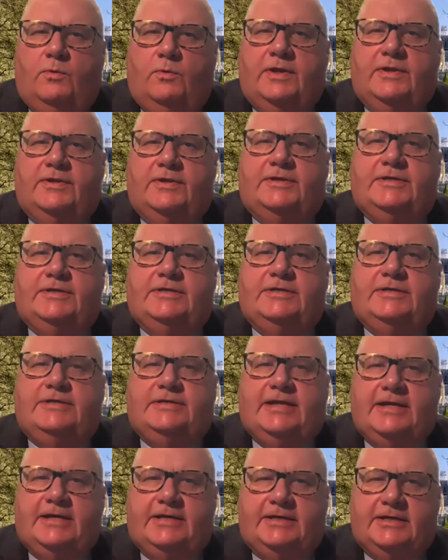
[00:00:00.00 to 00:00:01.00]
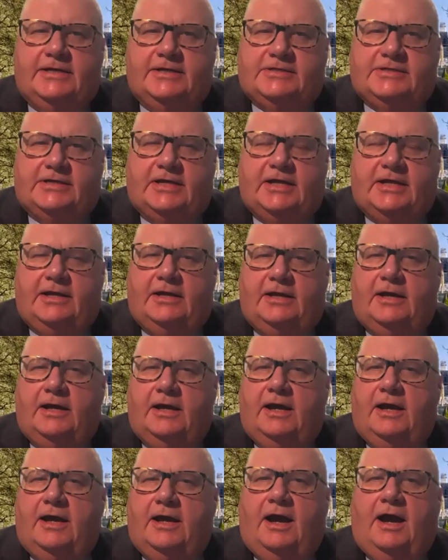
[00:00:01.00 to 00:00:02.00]
with dignity
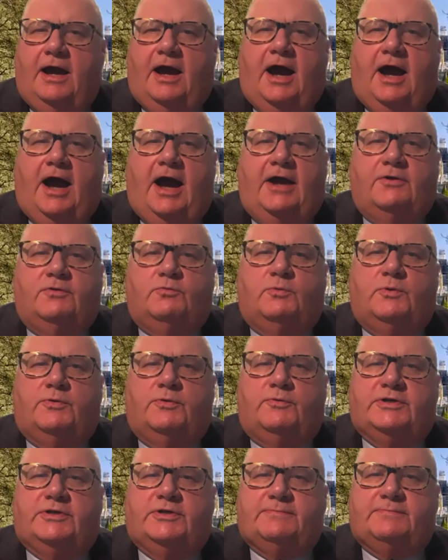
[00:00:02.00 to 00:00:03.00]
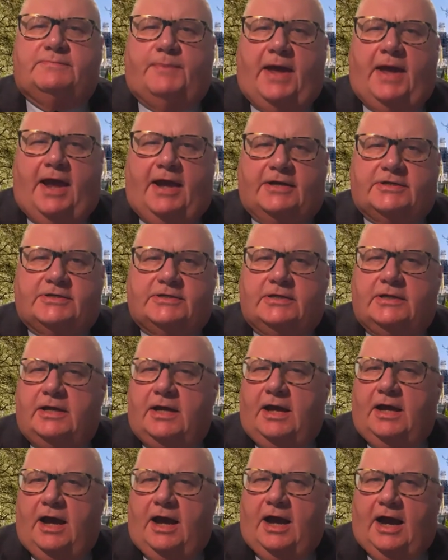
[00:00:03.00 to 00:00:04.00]
and with respect
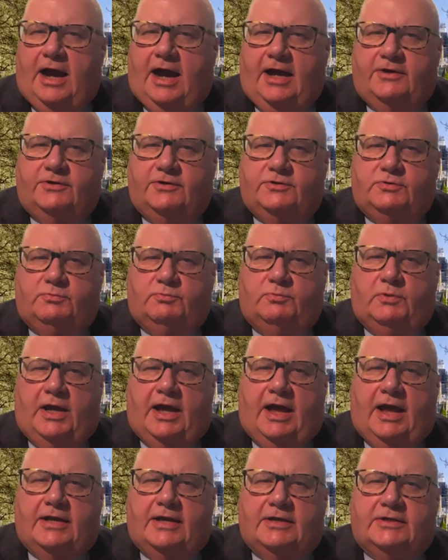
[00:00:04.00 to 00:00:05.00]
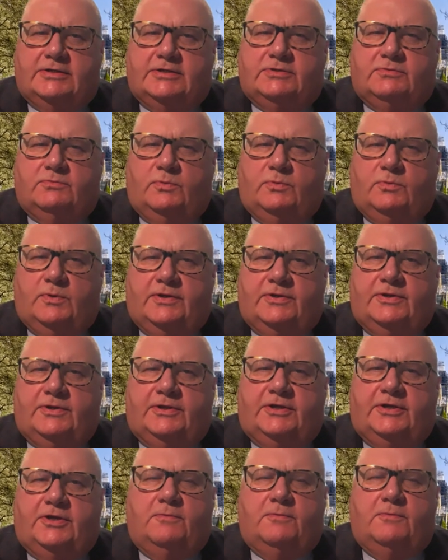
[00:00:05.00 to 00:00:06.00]
and with
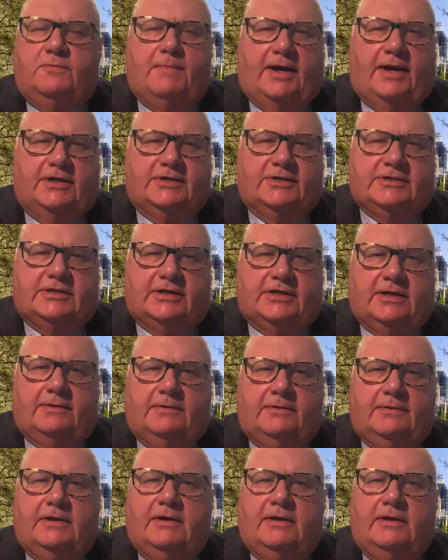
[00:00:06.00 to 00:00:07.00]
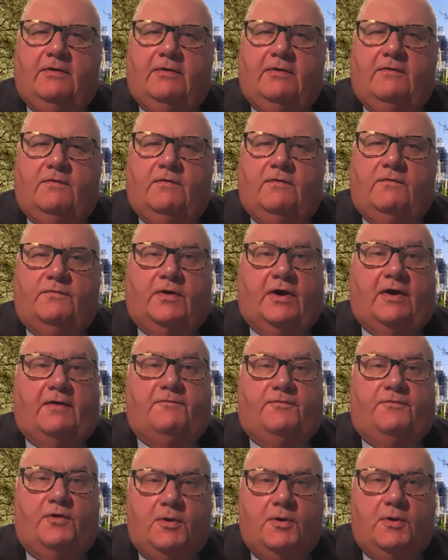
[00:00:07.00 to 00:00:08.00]
humanity.
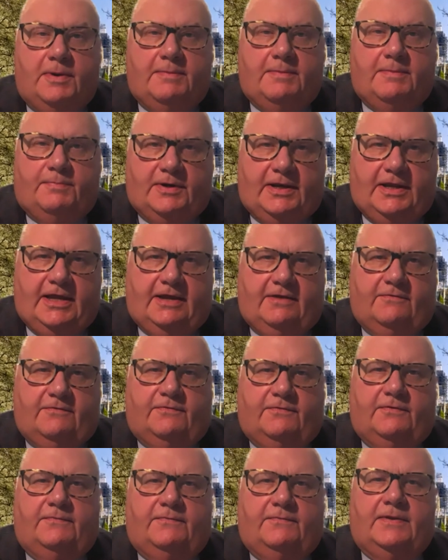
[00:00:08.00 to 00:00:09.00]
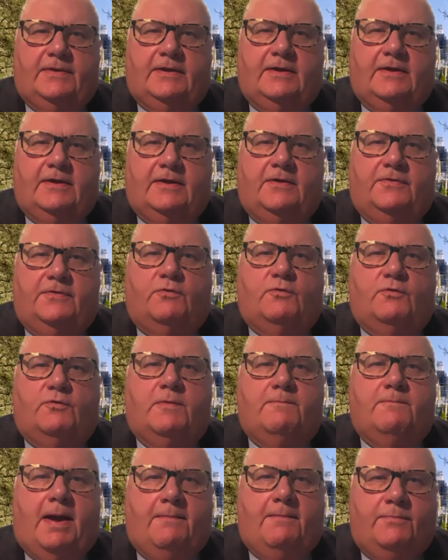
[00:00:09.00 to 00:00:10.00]
For I firmly believe that
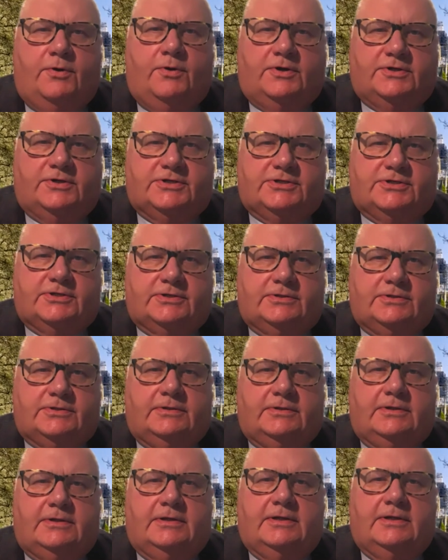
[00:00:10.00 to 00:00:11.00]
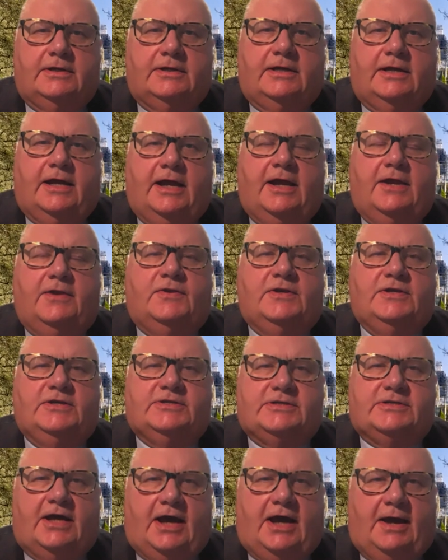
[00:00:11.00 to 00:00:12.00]
remembrance in
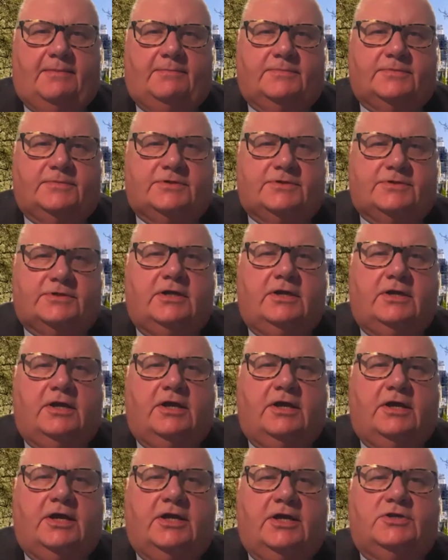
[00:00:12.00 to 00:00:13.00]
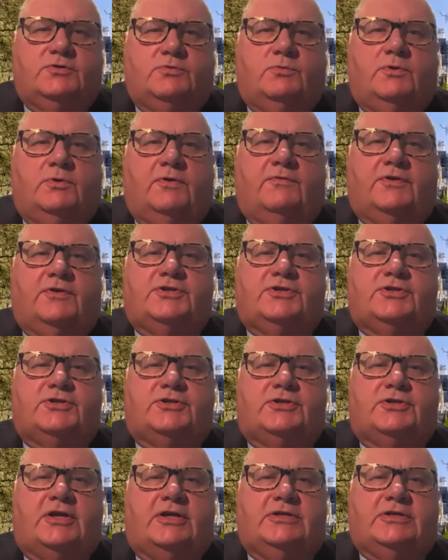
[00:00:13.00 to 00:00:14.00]
these times
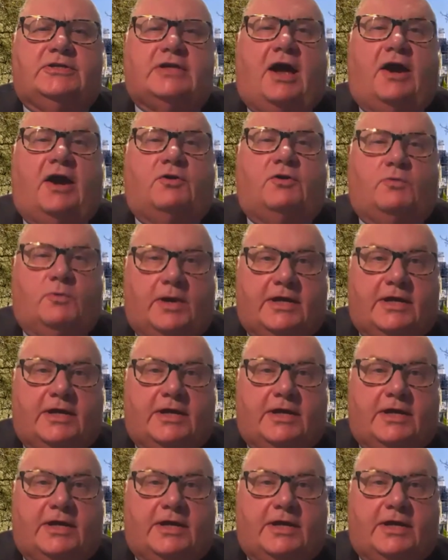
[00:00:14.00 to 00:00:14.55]
is our